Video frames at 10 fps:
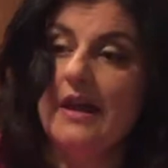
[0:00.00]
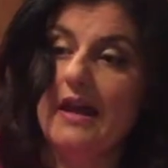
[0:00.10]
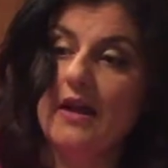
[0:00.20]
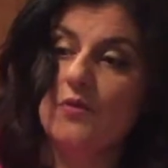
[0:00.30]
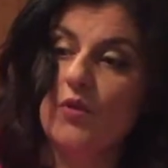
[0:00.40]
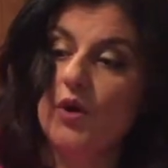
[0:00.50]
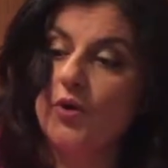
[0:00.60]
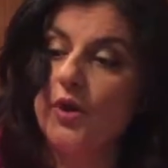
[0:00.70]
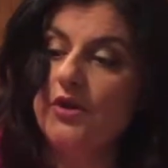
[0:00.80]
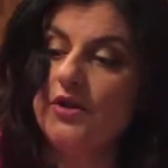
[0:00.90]
And we're
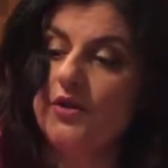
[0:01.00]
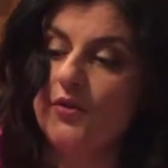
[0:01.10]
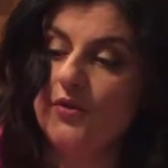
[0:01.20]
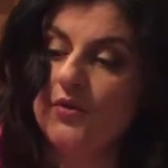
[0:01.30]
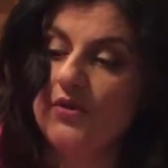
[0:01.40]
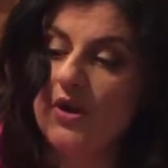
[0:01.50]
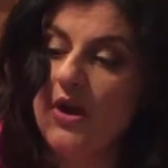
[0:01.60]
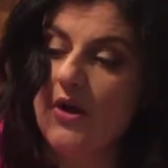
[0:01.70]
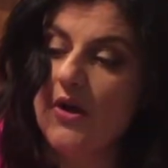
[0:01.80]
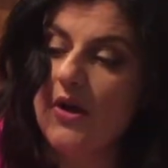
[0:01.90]
going to use
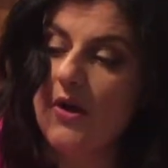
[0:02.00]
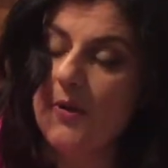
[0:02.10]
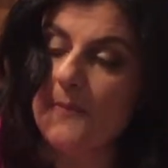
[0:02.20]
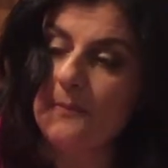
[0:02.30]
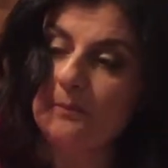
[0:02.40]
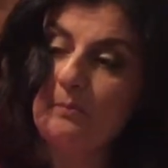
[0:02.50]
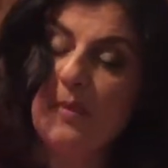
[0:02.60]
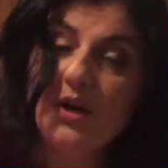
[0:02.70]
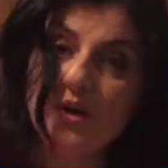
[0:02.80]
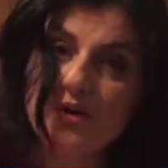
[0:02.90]

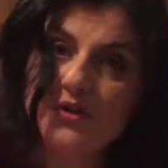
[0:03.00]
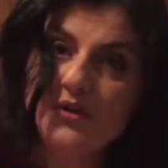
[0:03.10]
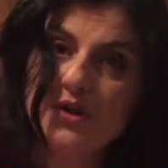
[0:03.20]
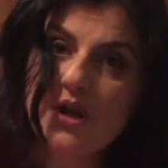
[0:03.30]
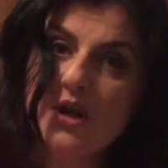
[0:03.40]
bitters.